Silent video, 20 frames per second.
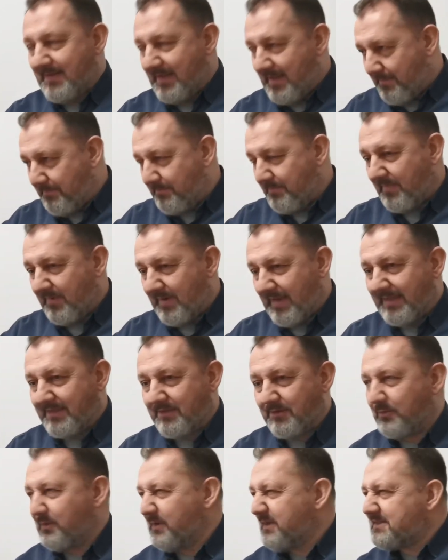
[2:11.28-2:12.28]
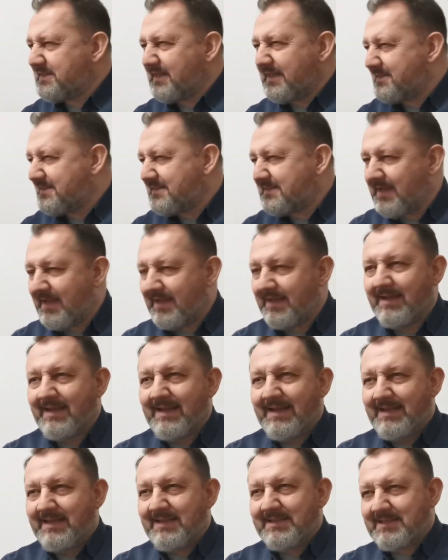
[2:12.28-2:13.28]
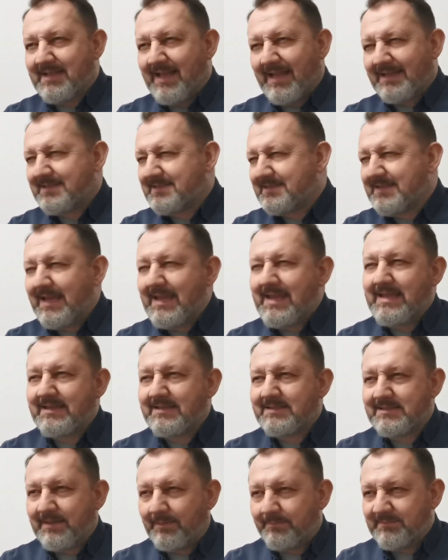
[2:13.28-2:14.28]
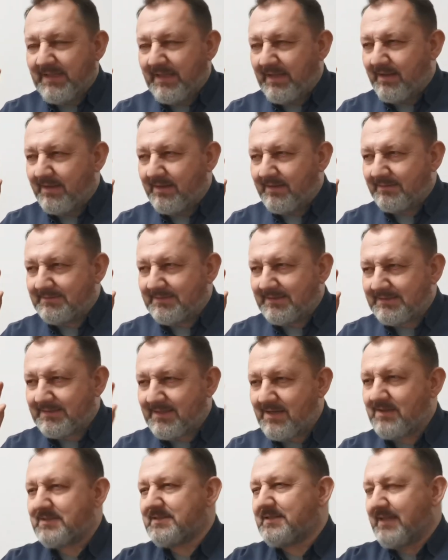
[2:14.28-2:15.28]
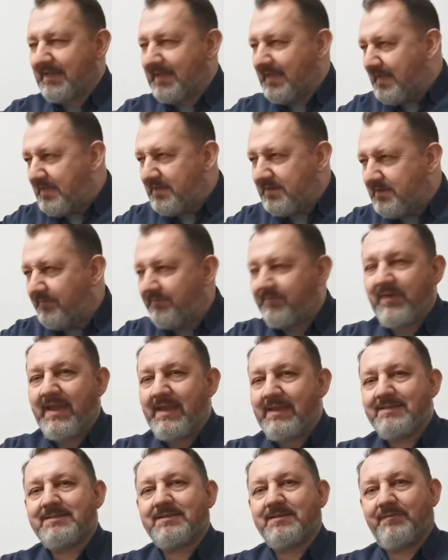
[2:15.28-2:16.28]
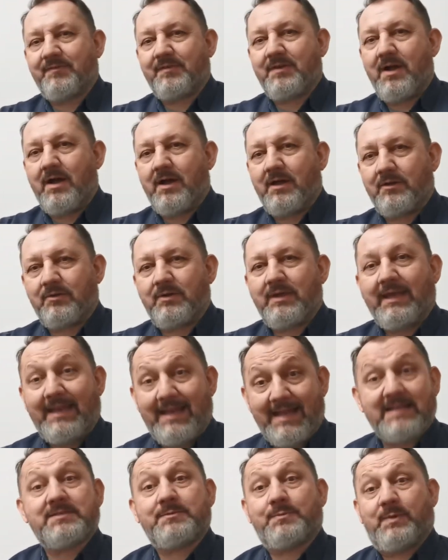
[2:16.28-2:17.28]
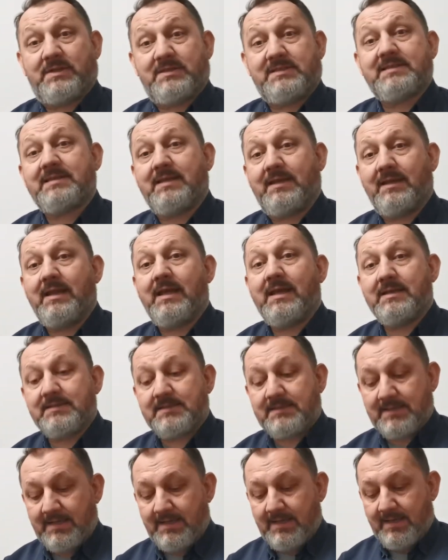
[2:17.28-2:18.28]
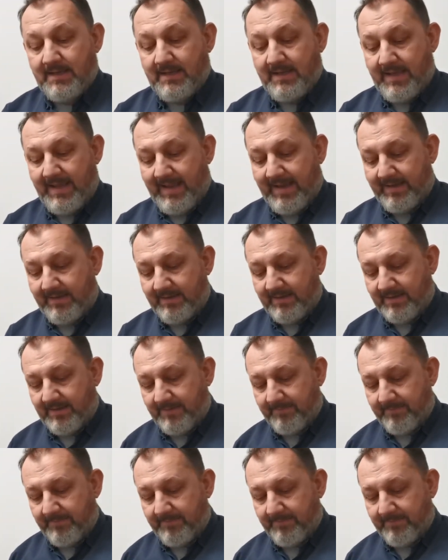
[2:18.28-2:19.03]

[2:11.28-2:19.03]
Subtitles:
him, it's like saying something disgusting in the face of God. Okay, that's what sin is. And